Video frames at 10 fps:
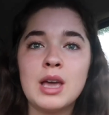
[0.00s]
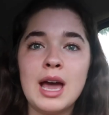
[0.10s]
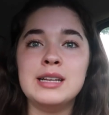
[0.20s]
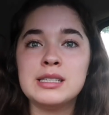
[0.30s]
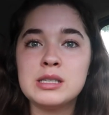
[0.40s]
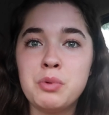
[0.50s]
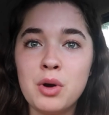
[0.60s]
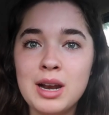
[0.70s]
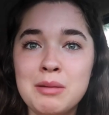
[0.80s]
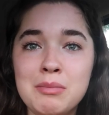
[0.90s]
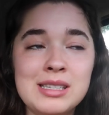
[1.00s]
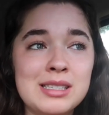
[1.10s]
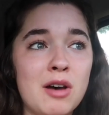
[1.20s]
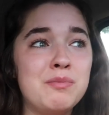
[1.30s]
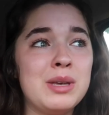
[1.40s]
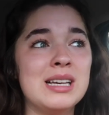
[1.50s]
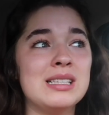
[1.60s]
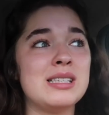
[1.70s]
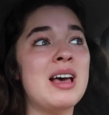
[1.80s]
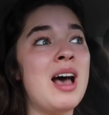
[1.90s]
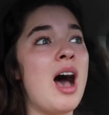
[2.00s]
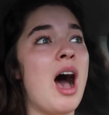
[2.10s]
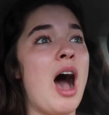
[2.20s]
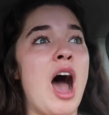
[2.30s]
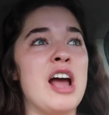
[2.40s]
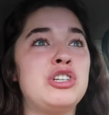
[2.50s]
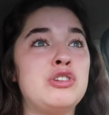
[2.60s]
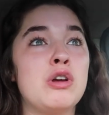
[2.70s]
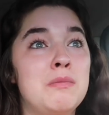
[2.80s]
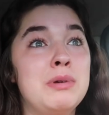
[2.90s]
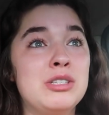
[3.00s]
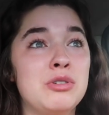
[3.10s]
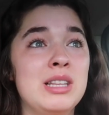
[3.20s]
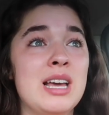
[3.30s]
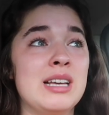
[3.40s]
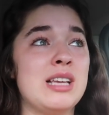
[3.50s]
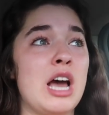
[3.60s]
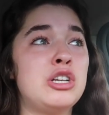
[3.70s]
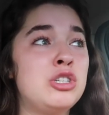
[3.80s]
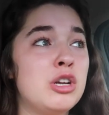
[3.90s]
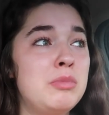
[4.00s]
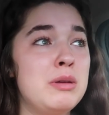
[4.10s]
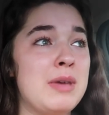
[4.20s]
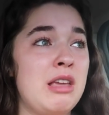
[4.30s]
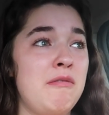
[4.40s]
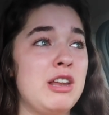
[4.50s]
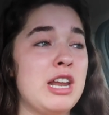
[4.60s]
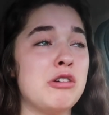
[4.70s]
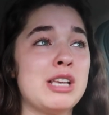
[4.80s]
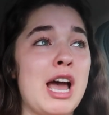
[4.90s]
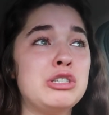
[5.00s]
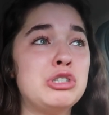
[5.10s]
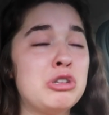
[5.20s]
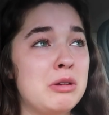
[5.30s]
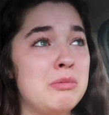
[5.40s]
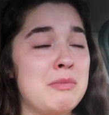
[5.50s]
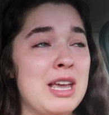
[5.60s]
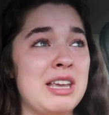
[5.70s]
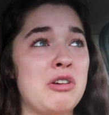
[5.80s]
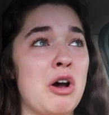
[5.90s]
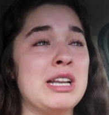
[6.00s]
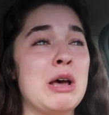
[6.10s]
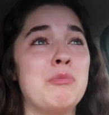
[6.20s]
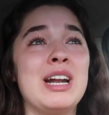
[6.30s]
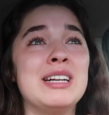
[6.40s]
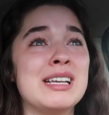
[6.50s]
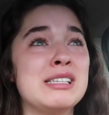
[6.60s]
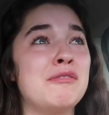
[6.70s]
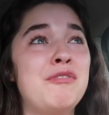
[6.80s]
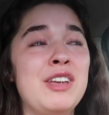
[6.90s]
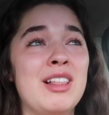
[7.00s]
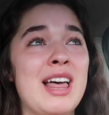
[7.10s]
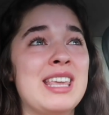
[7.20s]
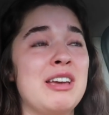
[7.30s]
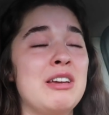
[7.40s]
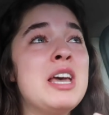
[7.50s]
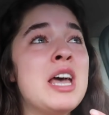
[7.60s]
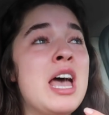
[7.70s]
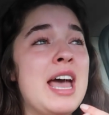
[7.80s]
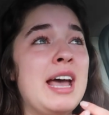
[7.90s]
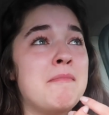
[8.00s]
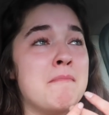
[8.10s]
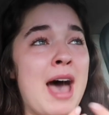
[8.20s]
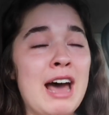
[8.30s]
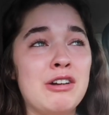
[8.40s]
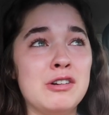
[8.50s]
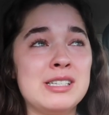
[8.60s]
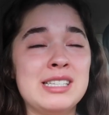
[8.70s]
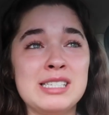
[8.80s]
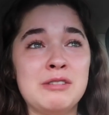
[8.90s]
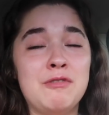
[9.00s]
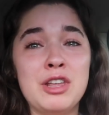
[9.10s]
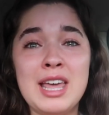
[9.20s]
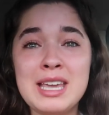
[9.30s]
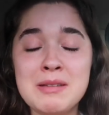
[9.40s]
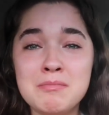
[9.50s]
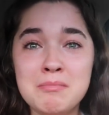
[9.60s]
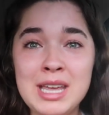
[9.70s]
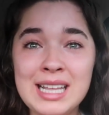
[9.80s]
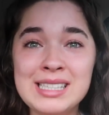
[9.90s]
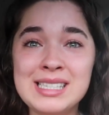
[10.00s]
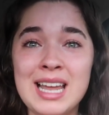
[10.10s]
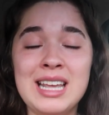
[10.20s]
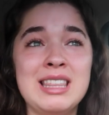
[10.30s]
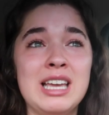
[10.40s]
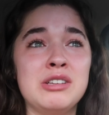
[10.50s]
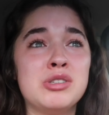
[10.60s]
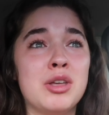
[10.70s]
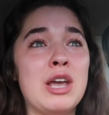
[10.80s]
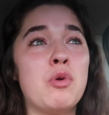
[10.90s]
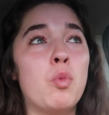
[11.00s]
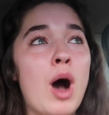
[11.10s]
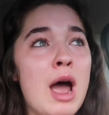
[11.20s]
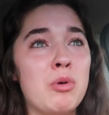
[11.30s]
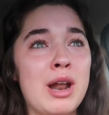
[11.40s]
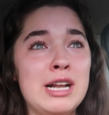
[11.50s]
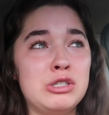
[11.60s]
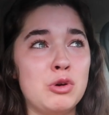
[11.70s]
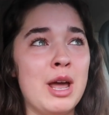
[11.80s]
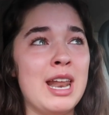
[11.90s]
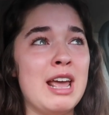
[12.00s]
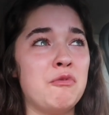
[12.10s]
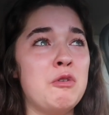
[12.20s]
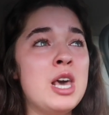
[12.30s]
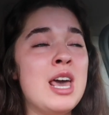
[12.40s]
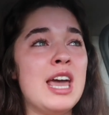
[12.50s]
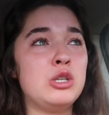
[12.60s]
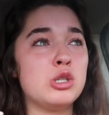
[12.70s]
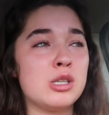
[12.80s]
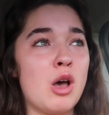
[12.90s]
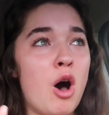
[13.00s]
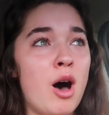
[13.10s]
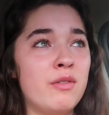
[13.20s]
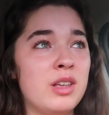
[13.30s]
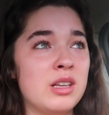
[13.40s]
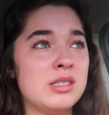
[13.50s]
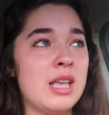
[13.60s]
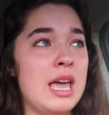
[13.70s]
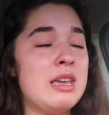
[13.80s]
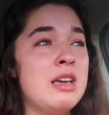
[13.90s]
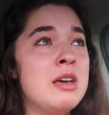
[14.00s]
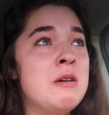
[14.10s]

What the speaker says: and disappointed in myself, because I should be doing this. I should be making videos. I should be making content, but it doesn't feel like it matters. It doesn't feel like it means anything. So, like, why would I do it if it just all feels like